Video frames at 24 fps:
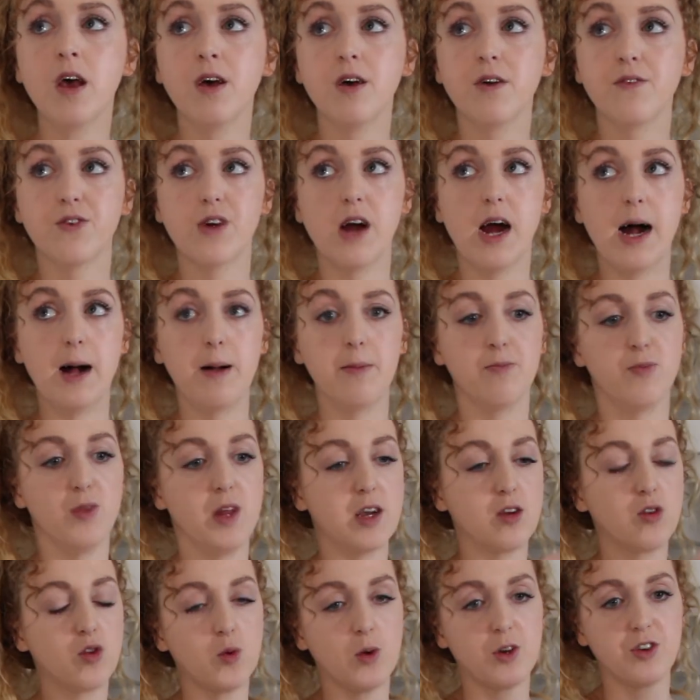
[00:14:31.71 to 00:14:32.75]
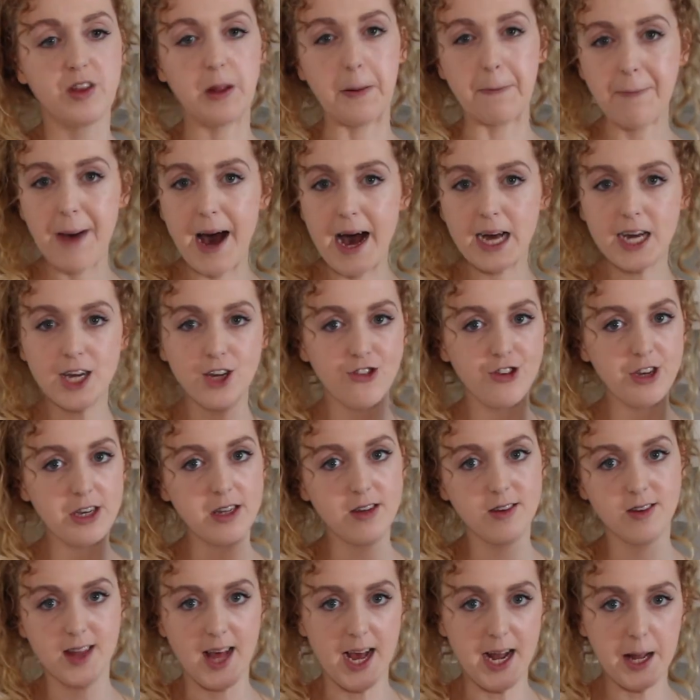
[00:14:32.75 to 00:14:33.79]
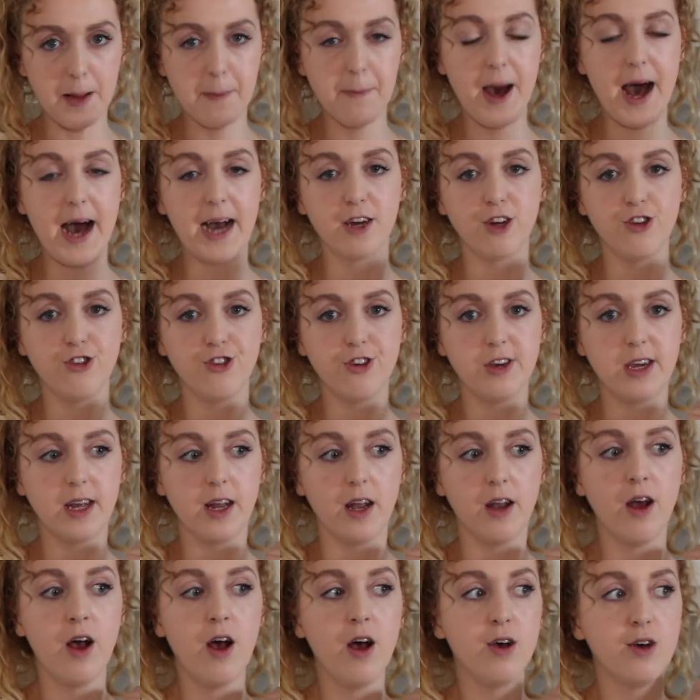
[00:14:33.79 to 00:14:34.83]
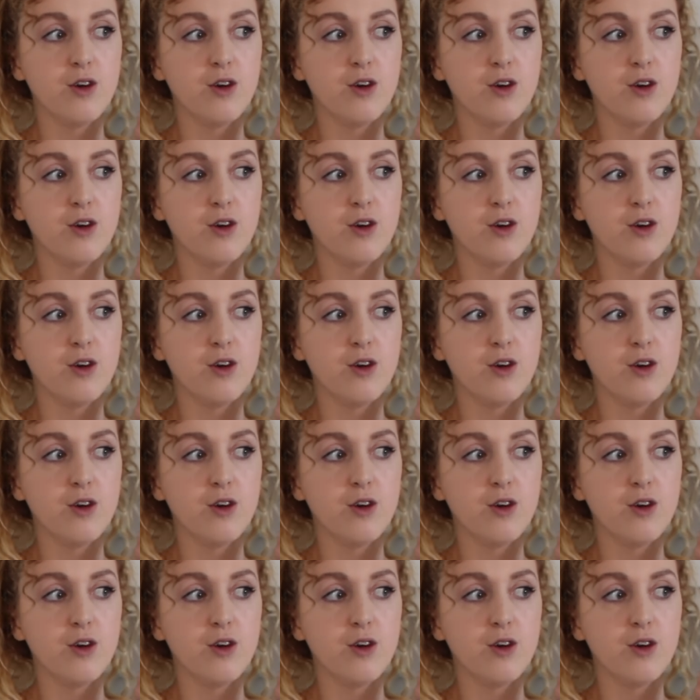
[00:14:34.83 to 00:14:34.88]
from like sourcing packaging, designing packaging,